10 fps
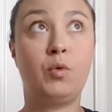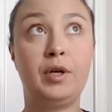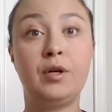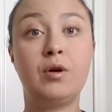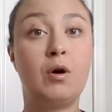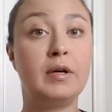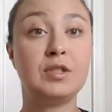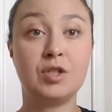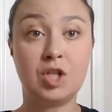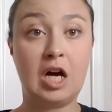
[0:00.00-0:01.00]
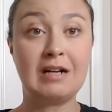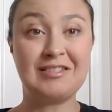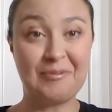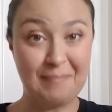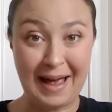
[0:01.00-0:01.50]
We are going to
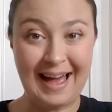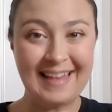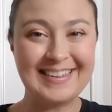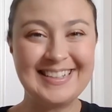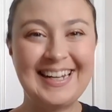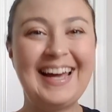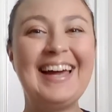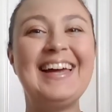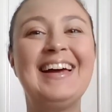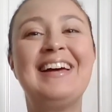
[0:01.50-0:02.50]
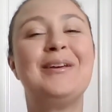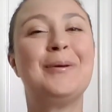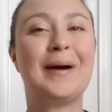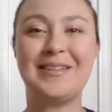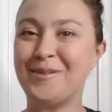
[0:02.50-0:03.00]
talk some math today.
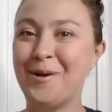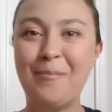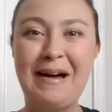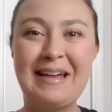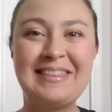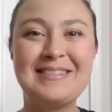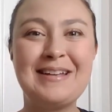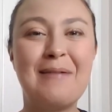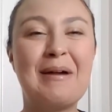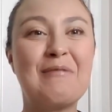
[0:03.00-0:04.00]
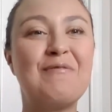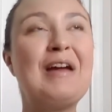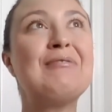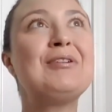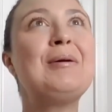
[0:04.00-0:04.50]
You guys know math is not my
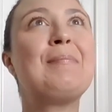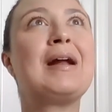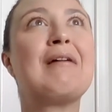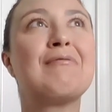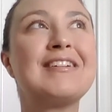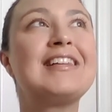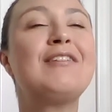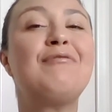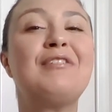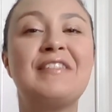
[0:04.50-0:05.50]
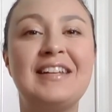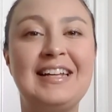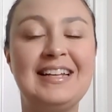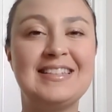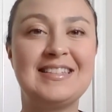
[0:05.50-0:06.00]
favorite, but I really feel the
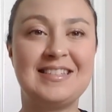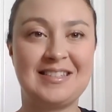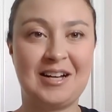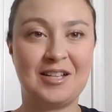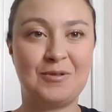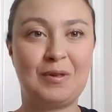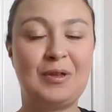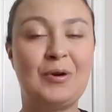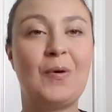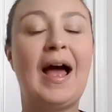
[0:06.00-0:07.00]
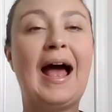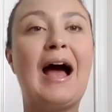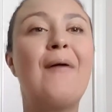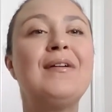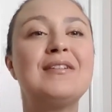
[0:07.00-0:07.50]
need to discuss with you
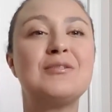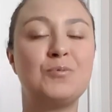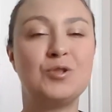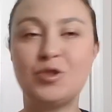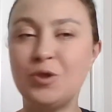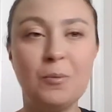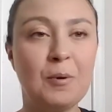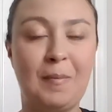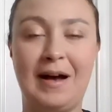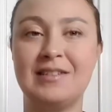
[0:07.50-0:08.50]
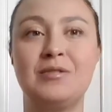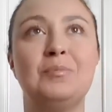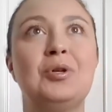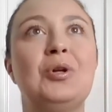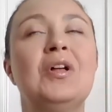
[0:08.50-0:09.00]
how it is super
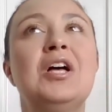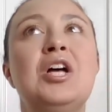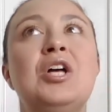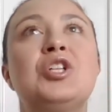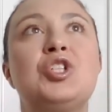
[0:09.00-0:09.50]
possible